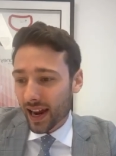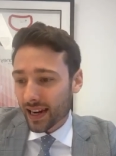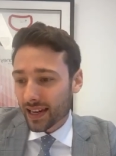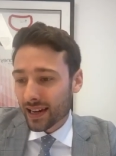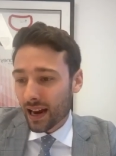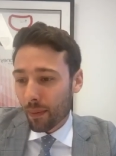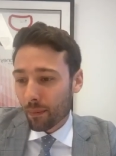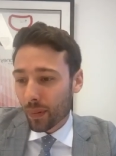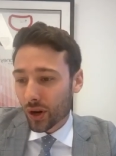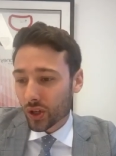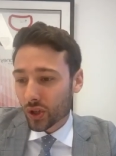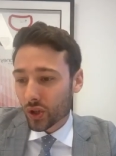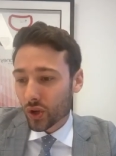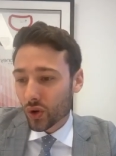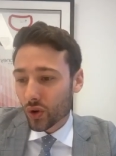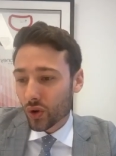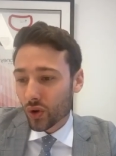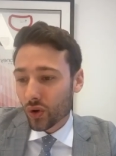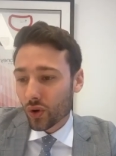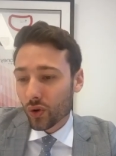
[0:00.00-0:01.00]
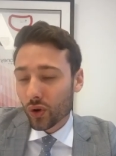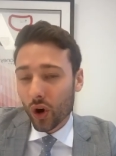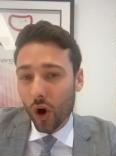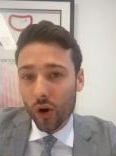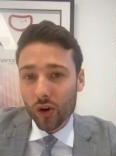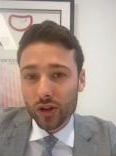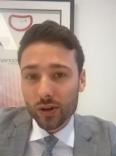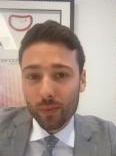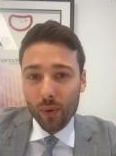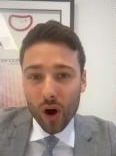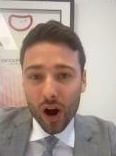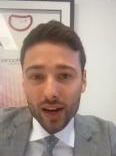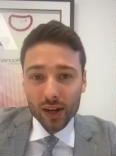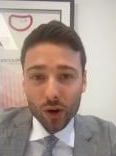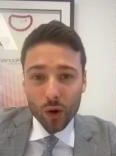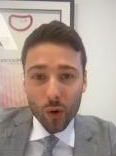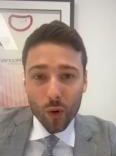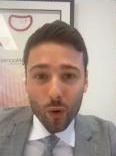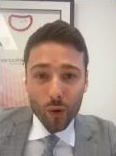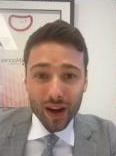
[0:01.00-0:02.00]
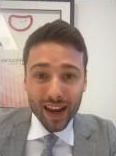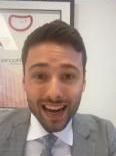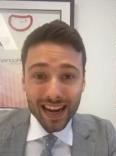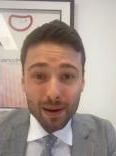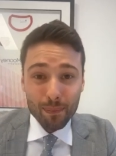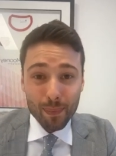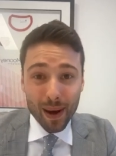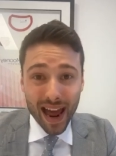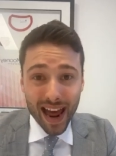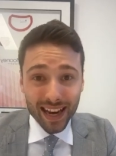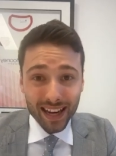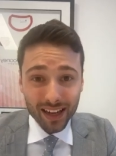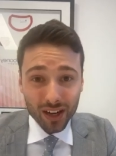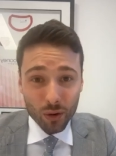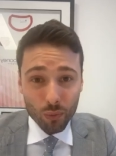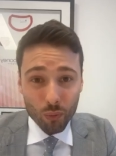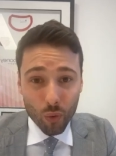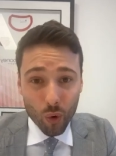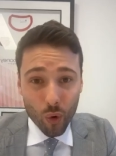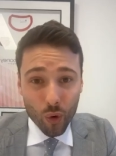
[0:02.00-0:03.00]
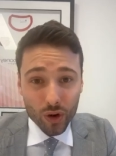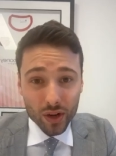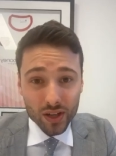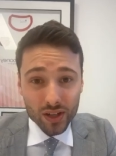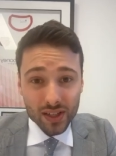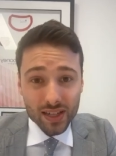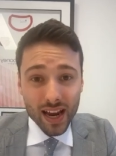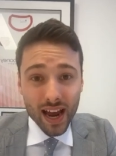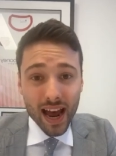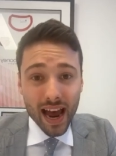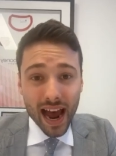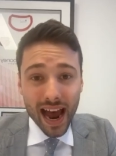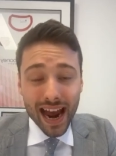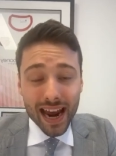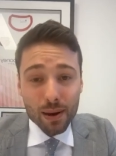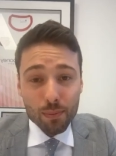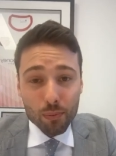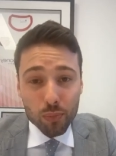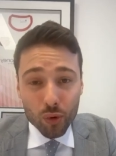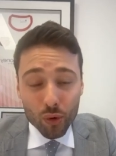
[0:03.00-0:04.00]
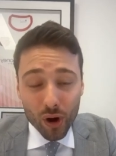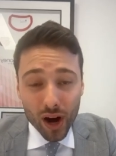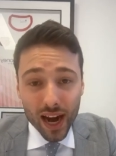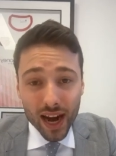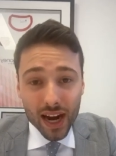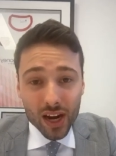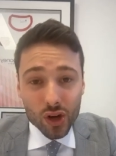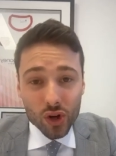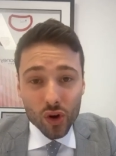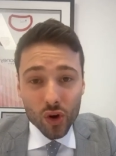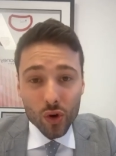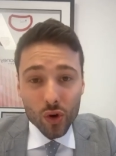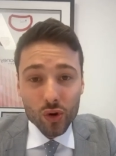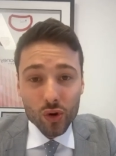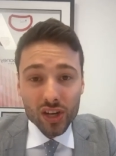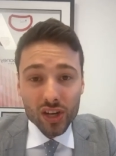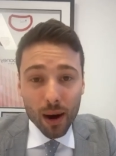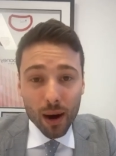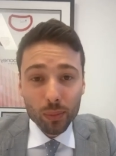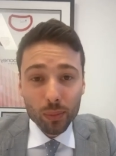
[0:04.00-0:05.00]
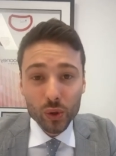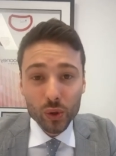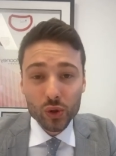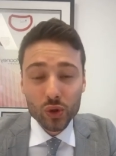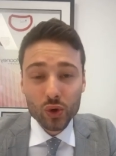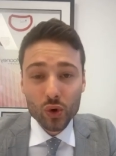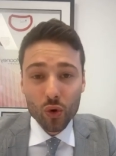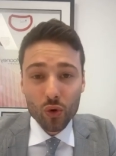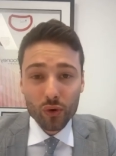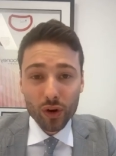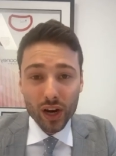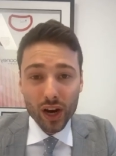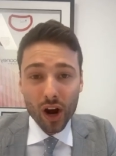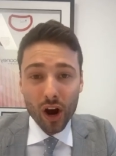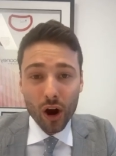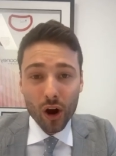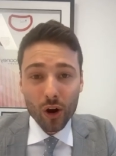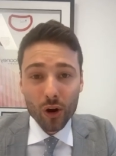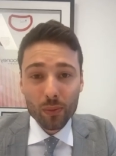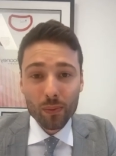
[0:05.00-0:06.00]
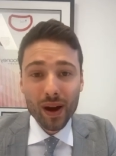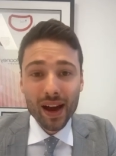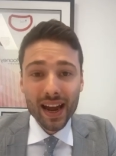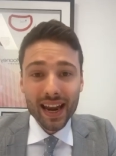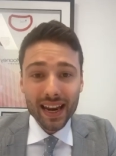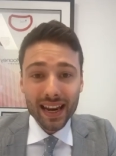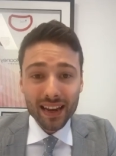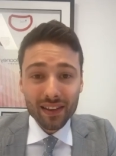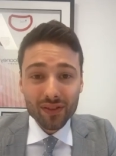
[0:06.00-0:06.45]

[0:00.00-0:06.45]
Uh, in number two, Condamine Court in Pelican Waters, a brand new double story home